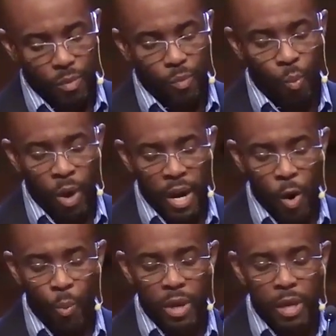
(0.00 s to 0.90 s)
Why
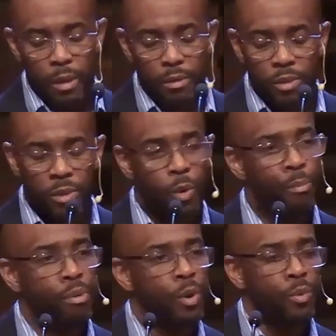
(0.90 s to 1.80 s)
are we so
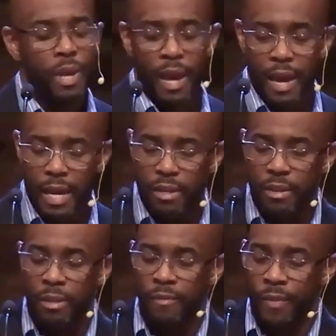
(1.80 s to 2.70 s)
prone to
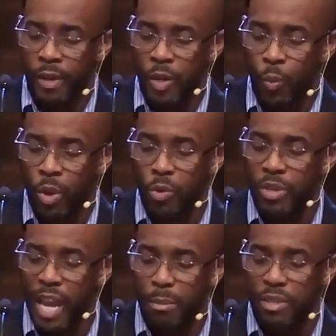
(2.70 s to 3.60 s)
hate the very one who
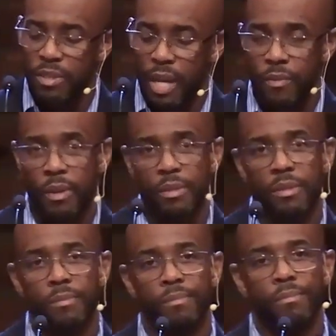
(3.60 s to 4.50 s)
came to save
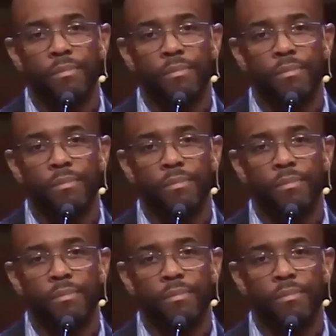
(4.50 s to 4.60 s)
us?